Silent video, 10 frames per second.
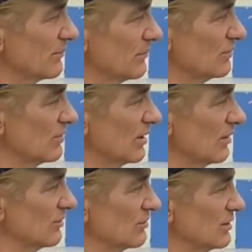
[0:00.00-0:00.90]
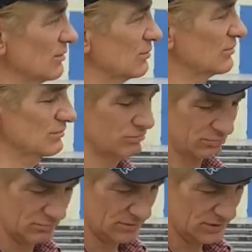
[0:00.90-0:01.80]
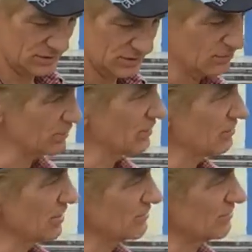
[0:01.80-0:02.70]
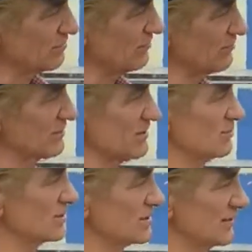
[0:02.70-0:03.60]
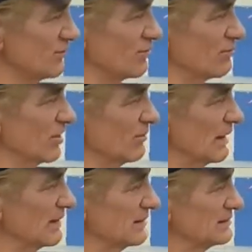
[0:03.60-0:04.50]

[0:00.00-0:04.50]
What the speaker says: Mr. Harrison. He was right across the street from us. He was a TV repairman.